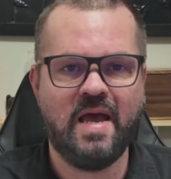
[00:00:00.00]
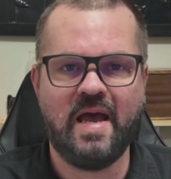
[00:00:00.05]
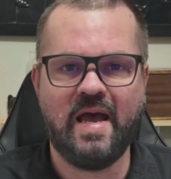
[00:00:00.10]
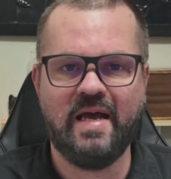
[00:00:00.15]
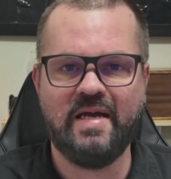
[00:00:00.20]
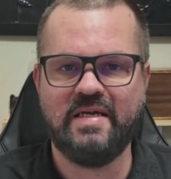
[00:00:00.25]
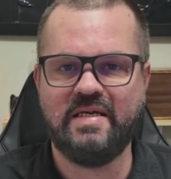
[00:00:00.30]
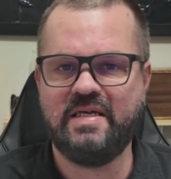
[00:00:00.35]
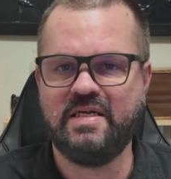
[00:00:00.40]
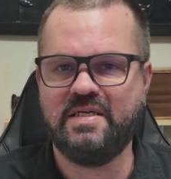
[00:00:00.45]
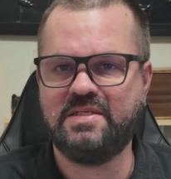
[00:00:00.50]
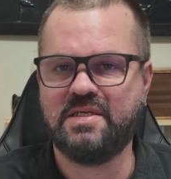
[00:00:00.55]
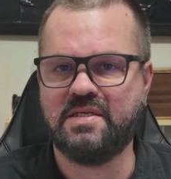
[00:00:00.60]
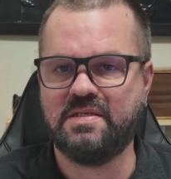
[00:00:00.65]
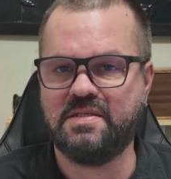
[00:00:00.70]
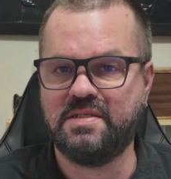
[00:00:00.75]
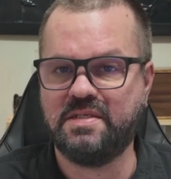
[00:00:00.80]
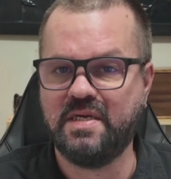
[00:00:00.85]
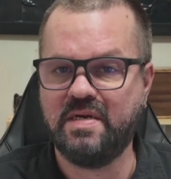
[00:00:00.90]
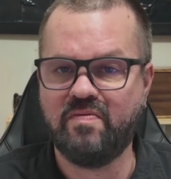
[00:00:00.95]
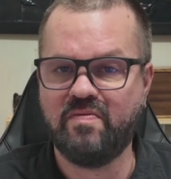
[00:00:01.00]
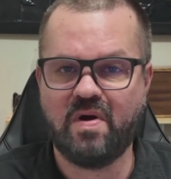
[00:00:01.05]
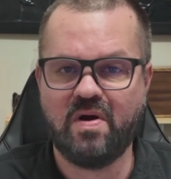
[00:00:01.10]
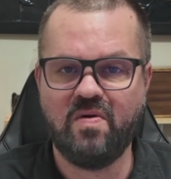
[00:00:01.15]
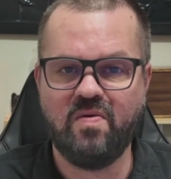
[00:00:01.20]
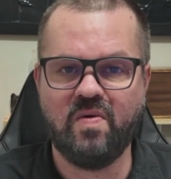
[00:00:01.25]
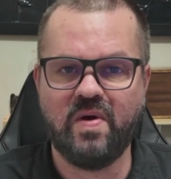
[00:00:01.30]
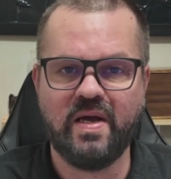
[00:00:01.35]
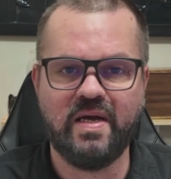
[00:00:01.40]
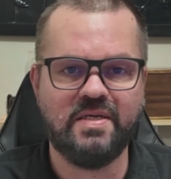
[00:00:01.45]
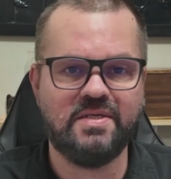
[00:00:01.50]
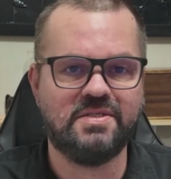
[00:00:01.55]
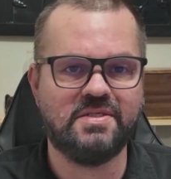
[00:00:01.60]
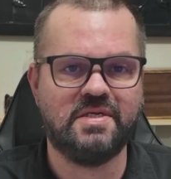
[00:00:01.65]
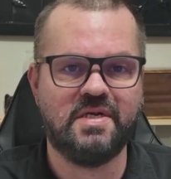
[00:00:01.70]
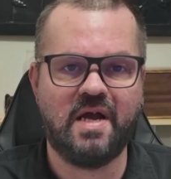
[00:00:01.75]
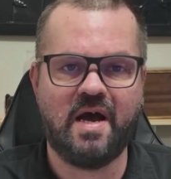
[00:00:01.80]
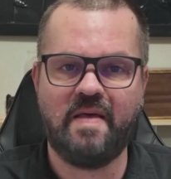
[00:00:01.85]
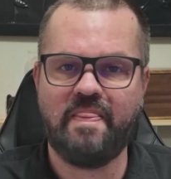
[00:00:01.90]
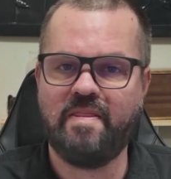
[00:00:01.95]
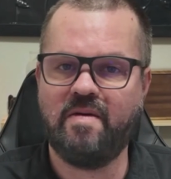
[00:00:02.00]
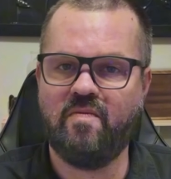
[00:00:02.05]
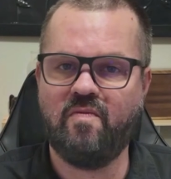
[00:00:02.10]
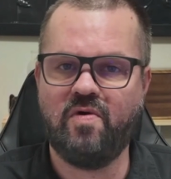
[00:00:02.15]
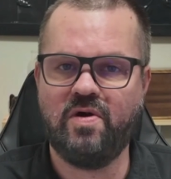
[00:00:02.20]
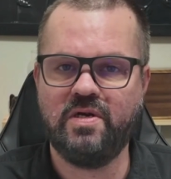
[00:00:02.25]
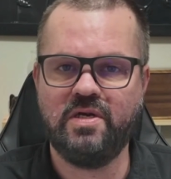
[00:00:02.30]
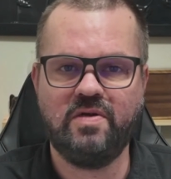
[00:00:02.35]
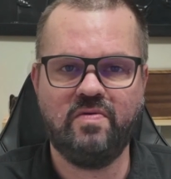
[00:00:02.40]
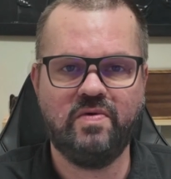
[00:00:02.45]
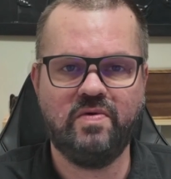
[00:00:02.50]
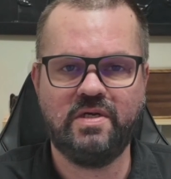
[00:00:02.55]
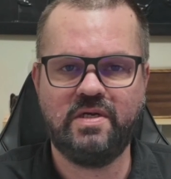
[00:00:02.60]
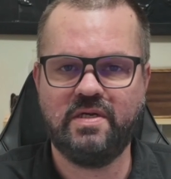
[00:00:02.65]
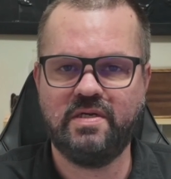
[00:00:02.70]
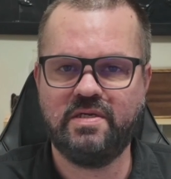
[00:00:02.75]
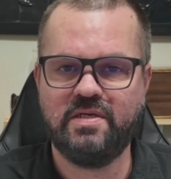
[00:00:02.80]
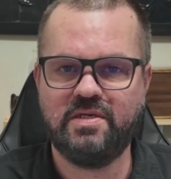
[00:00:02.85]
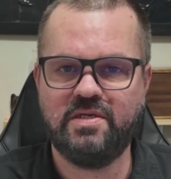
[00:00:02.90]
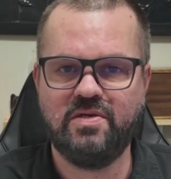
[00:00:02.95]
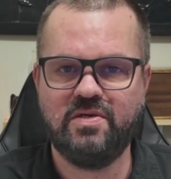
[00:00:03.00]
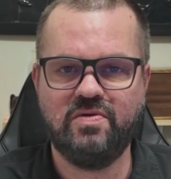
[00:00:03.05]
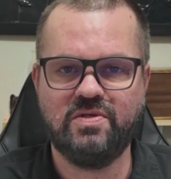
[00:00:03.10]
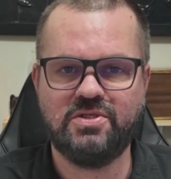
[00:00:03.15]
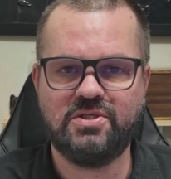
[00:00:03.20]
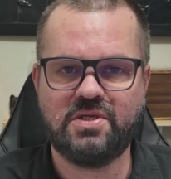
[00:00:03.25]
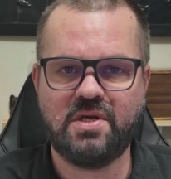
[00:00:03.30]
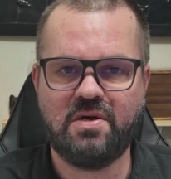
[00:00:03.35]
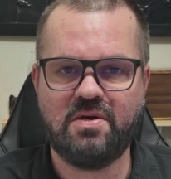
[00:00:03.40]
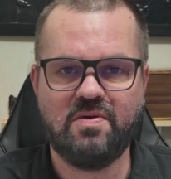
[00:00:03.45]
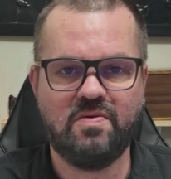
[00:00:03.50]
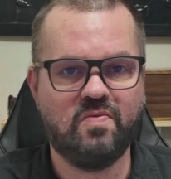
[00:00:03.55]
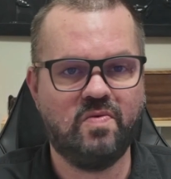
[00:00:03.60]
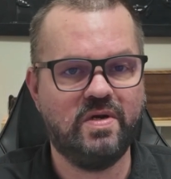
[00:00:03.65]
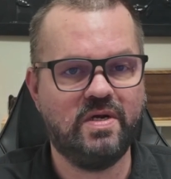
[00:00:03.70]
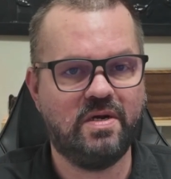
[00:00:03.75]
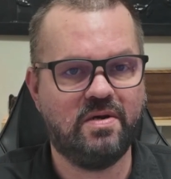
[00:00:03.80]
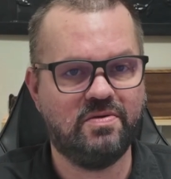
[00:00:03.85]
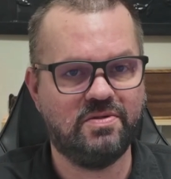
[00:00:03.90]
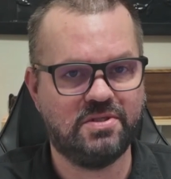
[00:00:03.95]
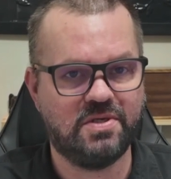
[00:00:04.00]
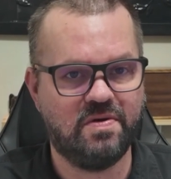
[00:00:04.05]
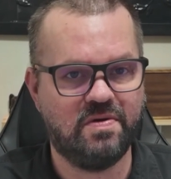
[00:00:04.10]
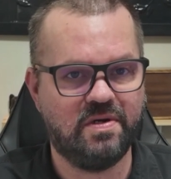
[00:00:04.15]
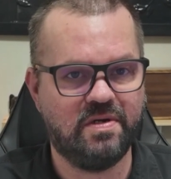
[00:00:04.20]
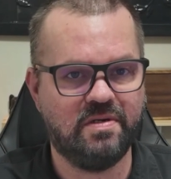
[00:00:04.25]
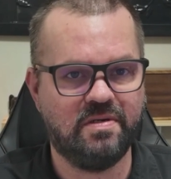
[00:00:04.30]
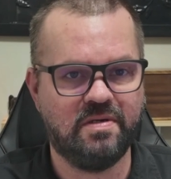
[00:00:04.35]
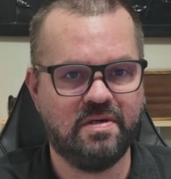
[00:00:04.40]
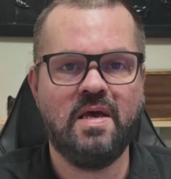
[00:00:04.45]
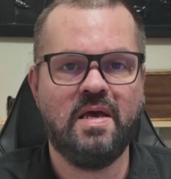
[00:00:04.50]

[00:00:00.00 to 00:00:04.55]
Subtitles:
and disk 0 is not the one you intended to install Windows on it,